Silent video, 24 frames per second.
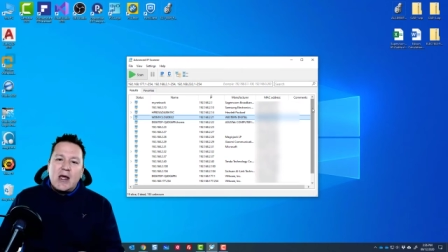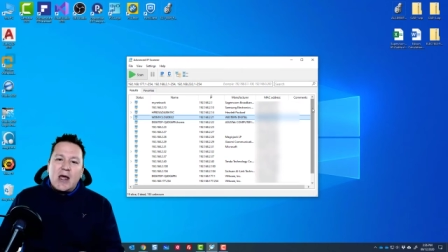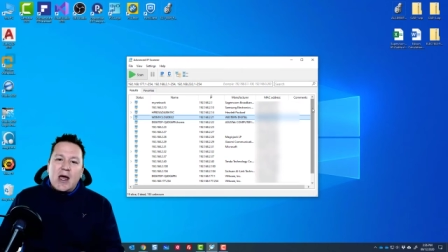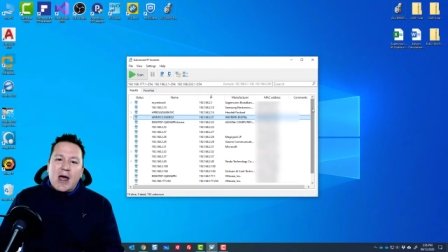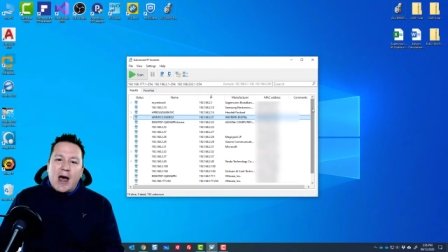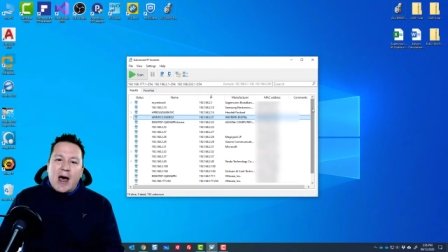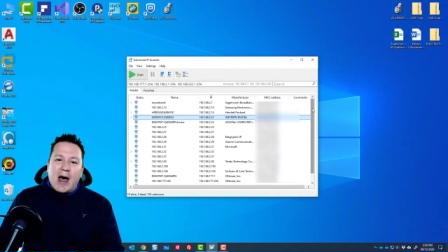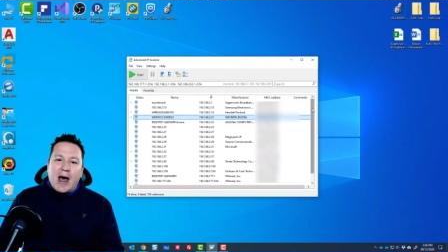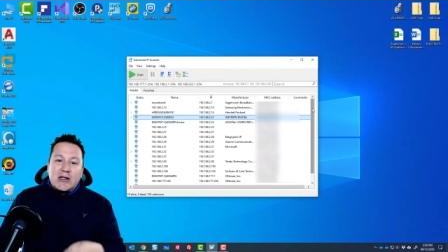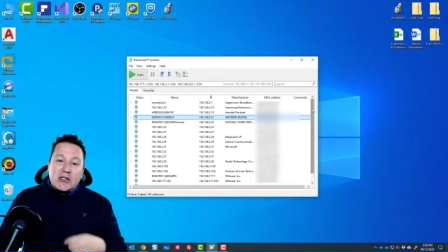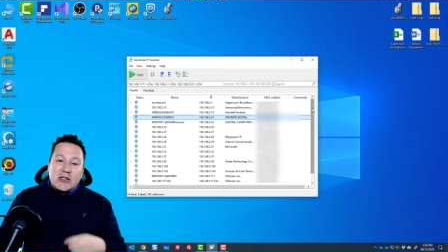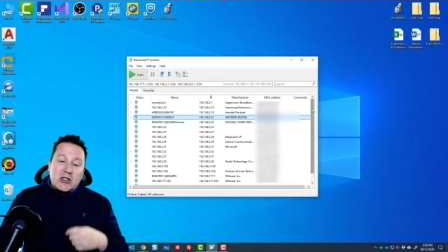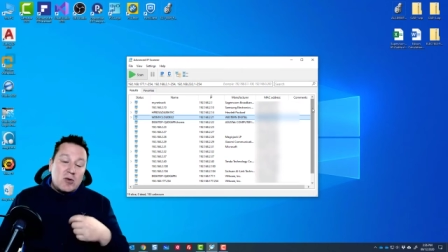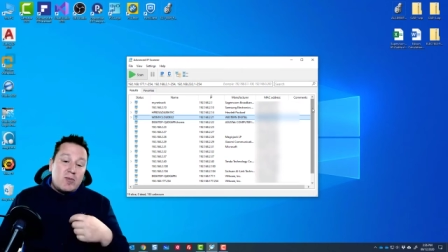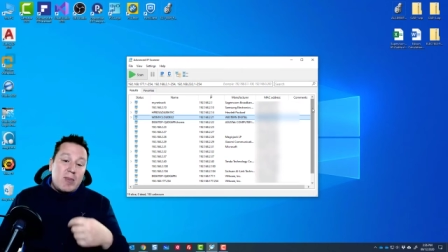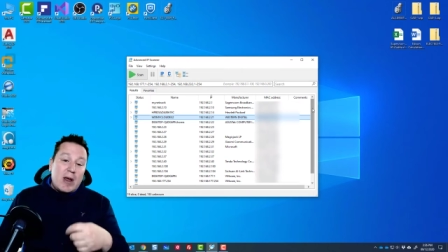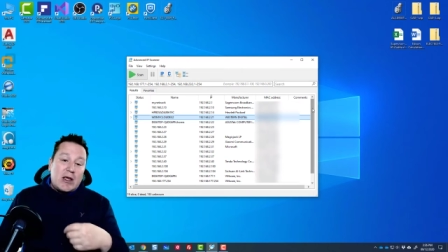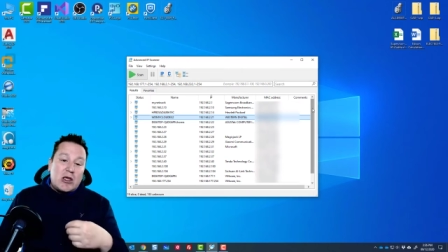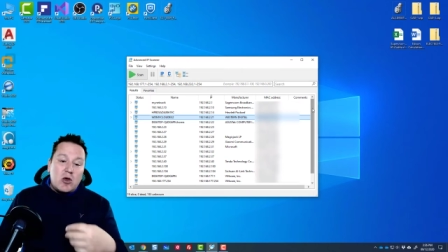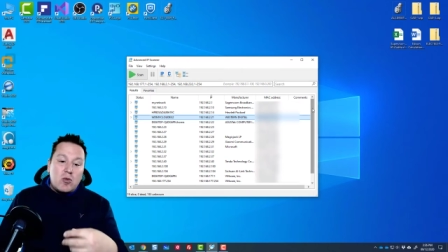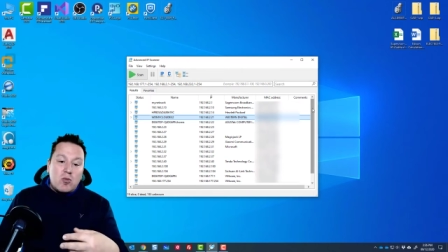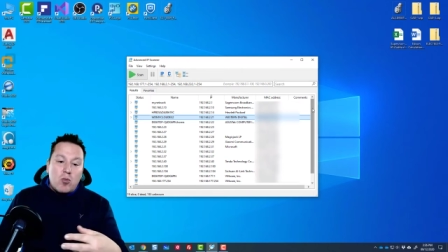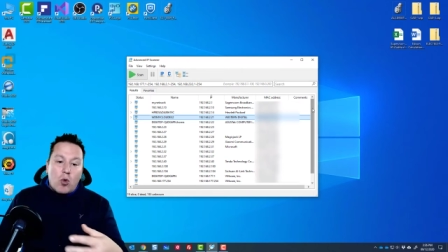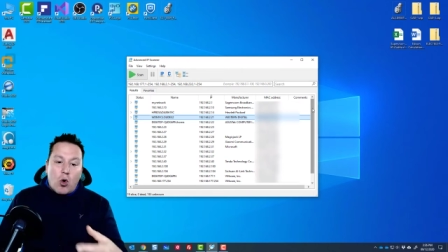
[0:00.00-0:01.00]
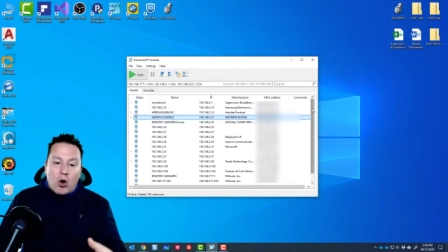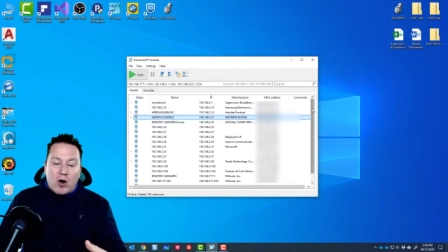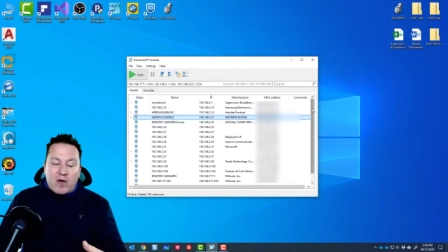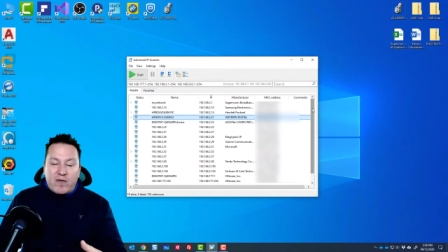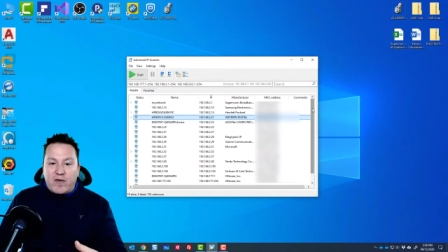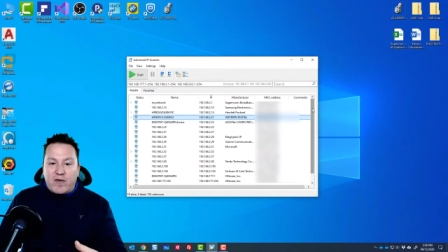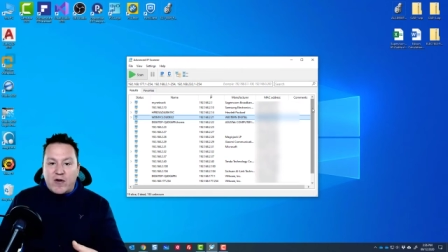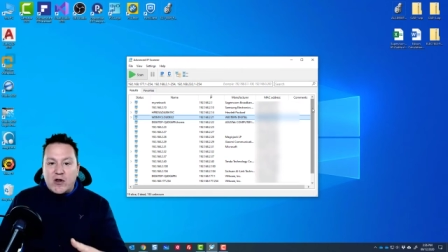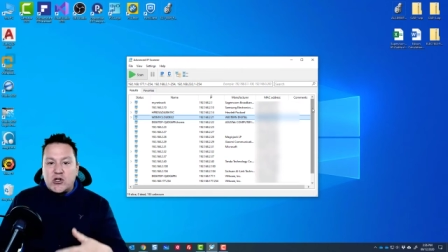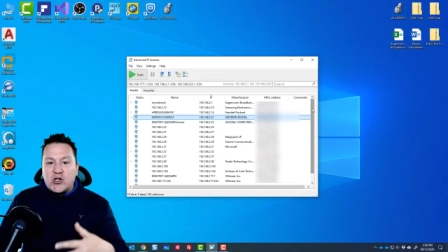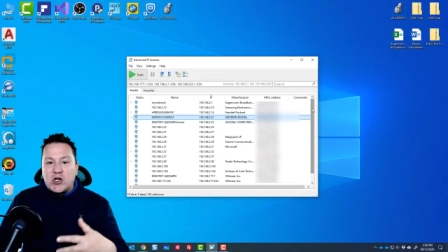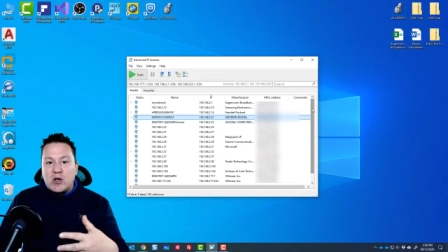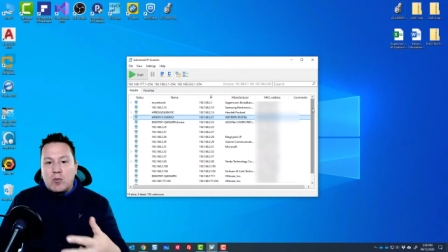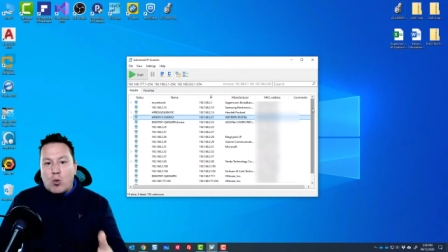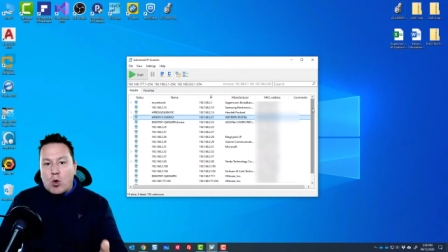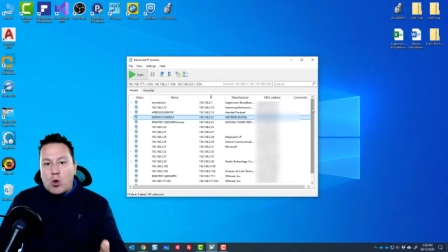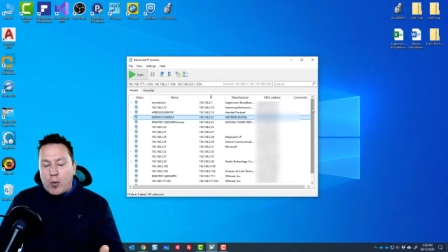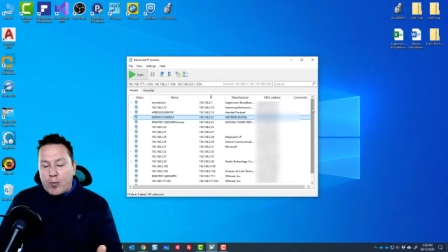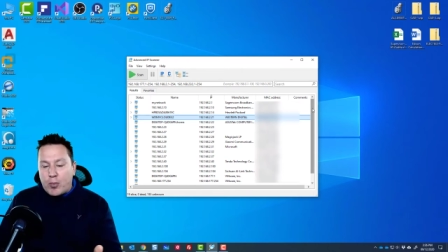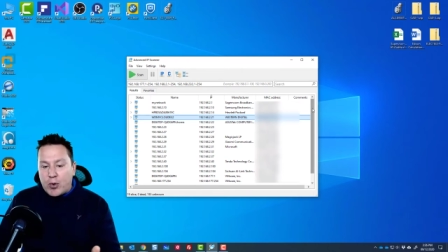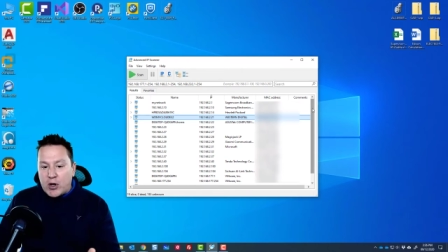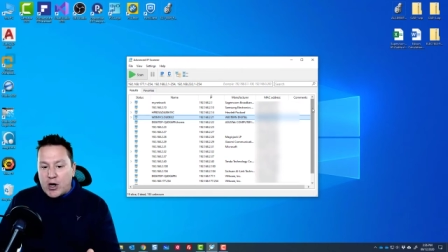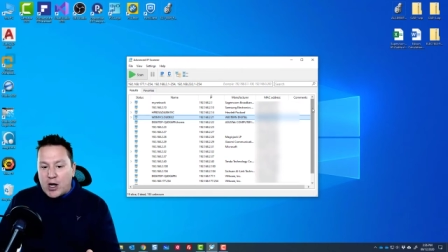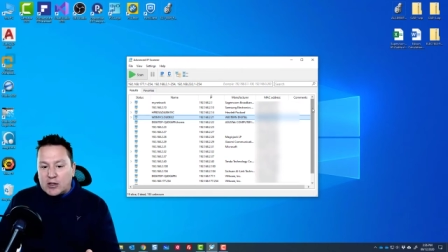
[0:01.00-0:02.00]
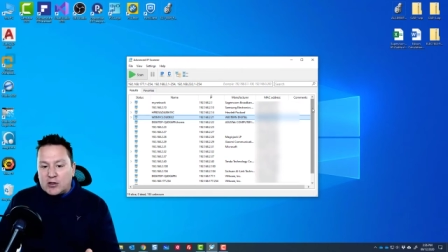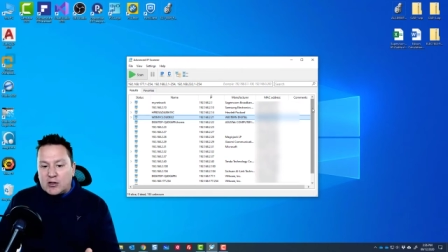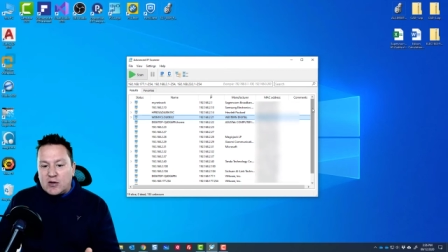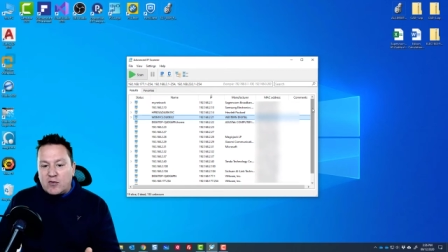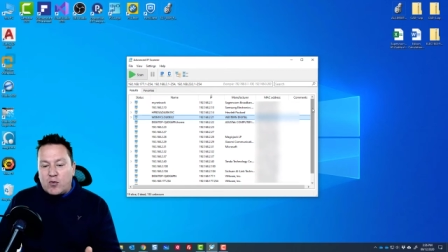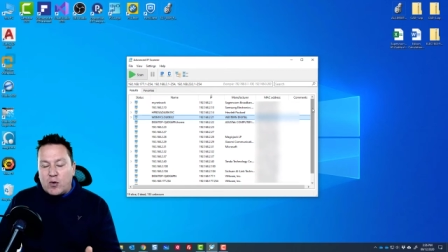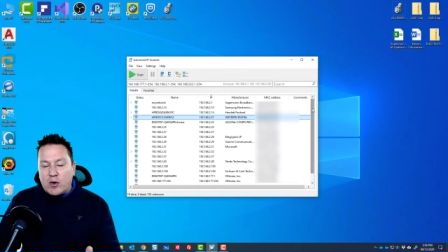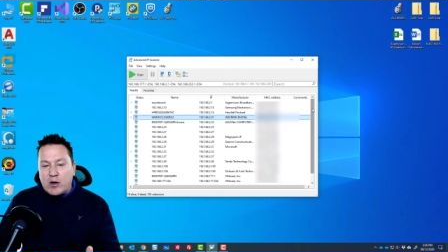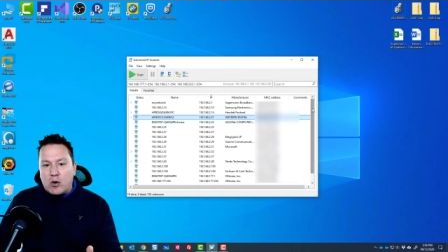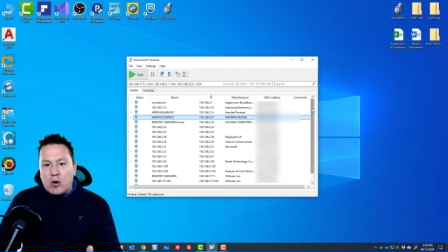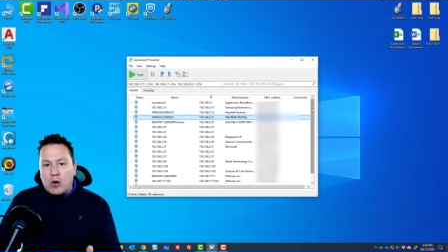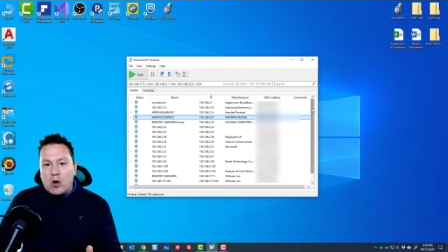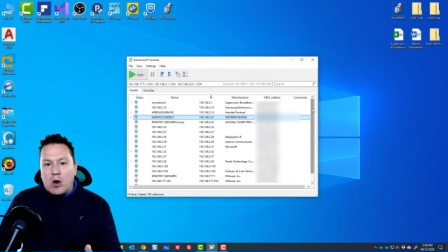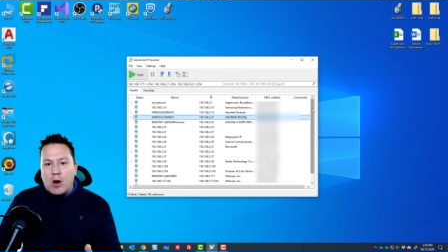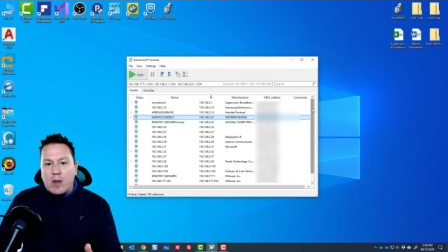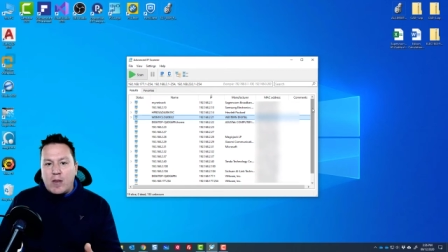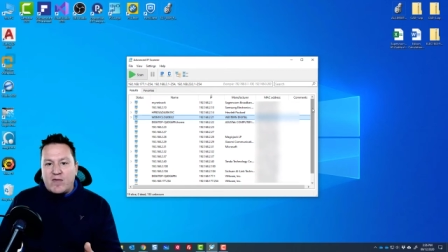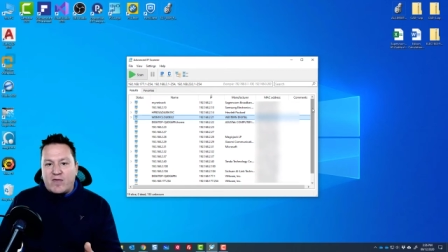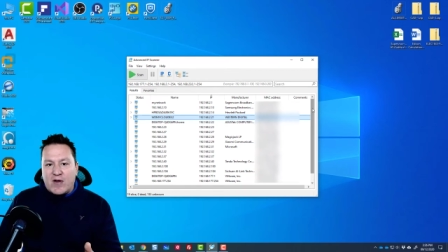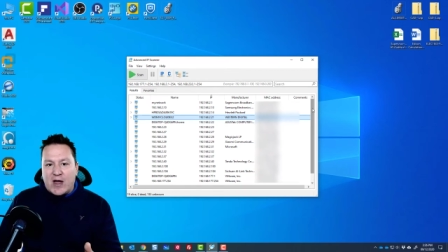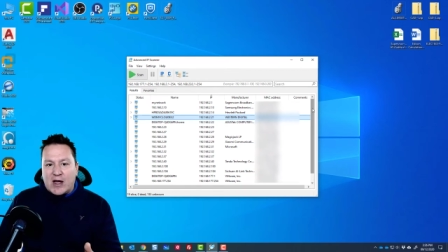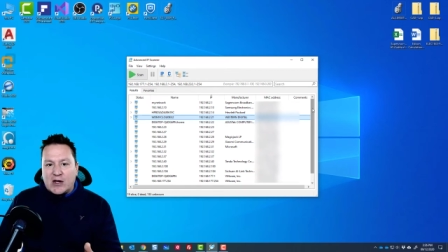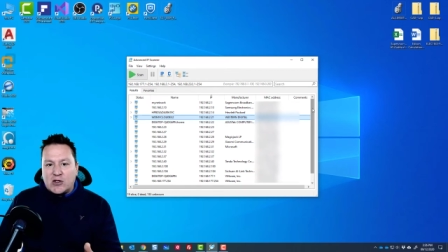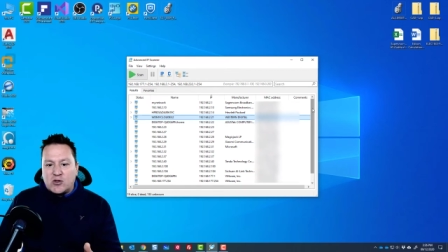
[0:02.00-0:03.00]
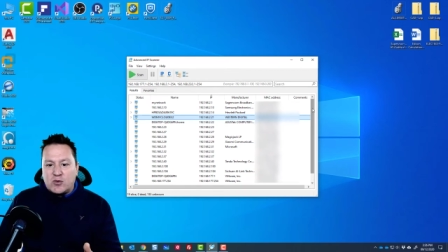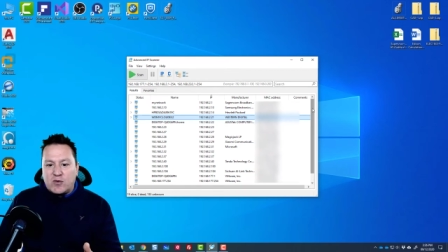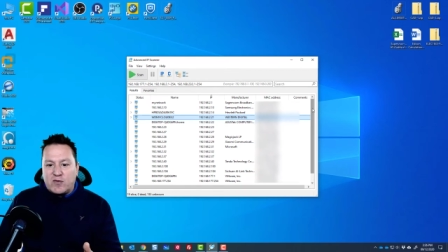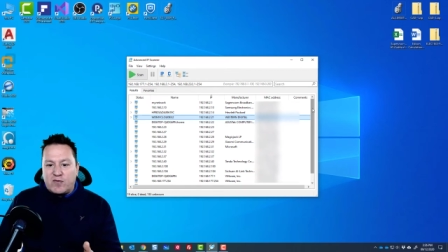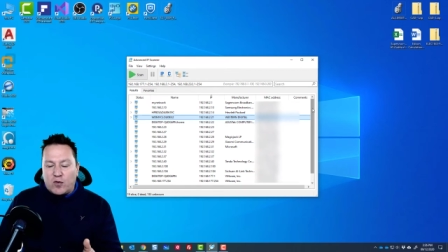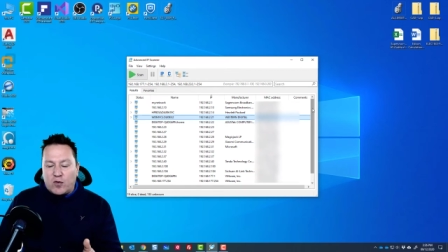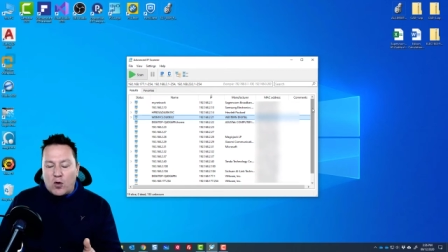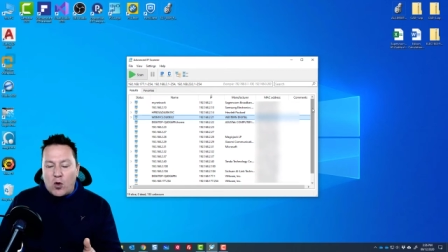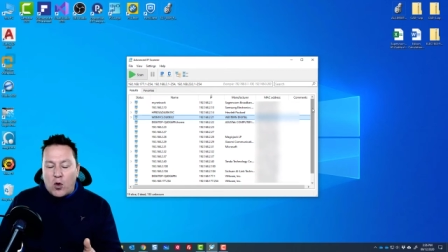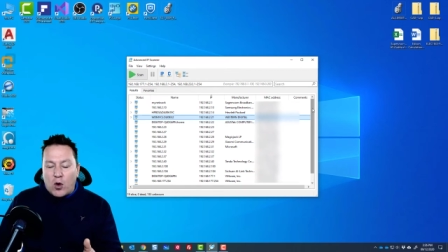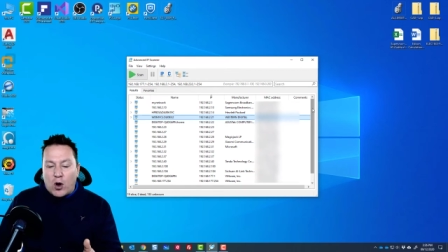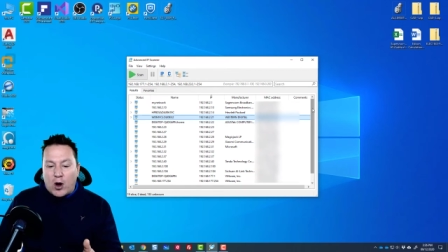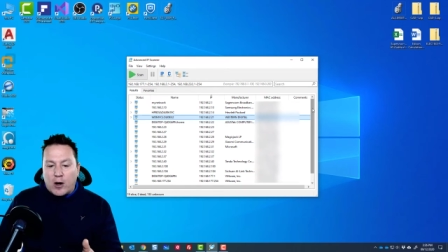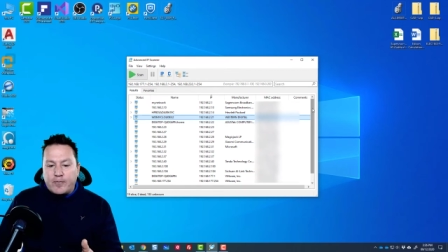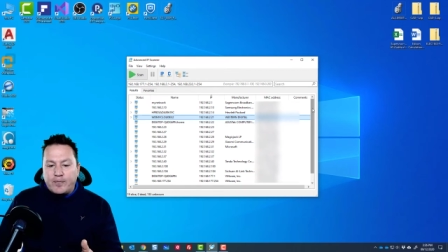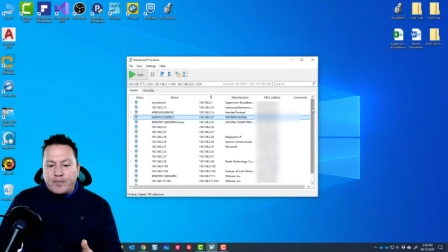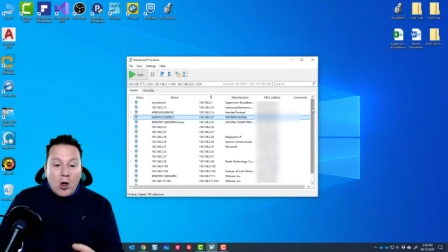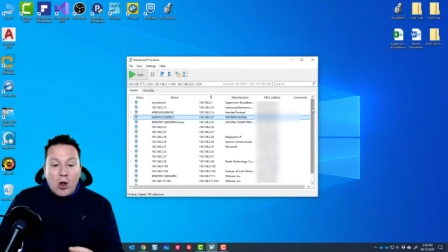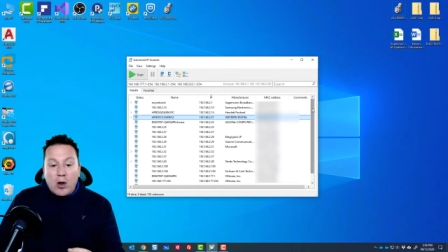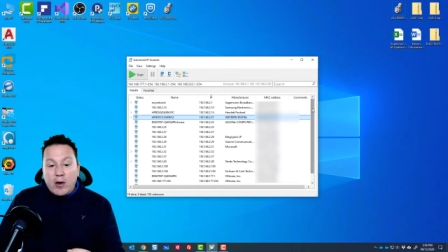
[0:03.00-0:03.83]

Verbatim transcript: uh, to make you more efficient, more productive when you're out on the factory floor.